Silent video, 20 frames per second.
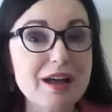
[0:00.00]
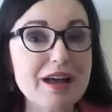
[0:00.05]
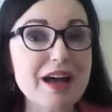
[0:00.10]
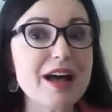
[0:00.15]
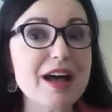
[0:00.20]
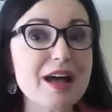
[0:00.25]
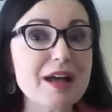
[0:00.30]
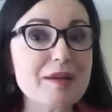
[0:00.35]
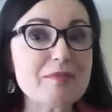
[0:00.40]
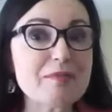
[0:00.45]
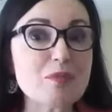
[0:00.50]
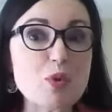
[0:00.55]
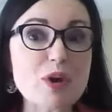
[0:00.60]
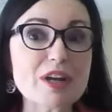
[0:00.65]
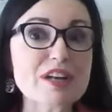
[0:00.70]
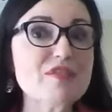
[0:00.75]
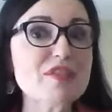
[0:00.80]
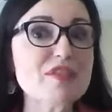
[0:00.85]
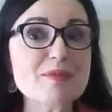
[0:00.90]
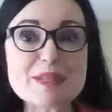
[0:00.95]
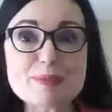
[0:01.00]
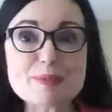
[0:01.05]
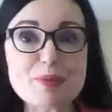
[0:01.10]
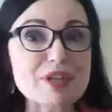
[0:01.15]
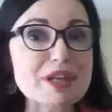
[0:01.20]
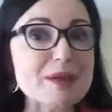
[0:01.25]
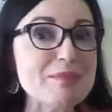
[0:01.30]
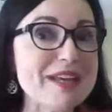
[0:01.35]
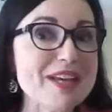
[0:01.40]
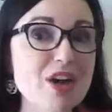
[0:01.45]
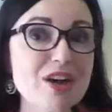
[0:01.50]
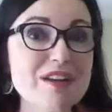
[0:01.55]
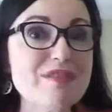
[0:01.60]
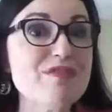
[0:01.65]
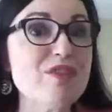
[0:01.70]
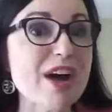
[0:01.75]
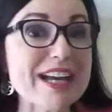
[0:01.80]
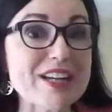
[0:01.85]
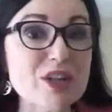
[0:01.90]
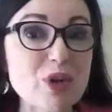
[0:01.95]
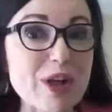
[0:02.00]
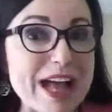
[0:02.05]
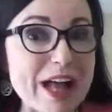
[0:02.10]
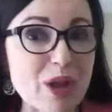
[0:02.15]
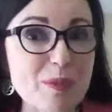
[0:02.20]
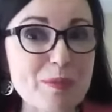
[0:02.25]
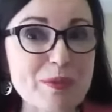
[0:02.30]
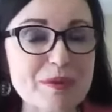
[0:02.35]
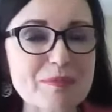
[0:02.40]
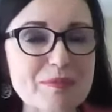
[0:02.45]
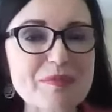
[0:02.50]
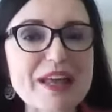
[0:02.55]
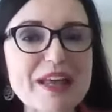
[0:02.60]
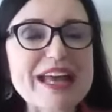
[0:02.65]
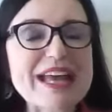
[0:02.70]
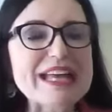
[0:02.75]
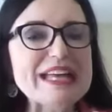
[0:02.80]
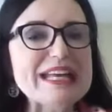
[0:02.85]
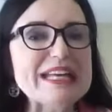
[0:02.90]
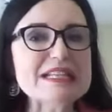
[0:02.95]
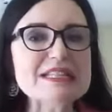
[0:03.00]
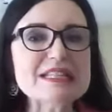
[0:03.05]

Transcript: One of them is putting me on a vinyl album. He's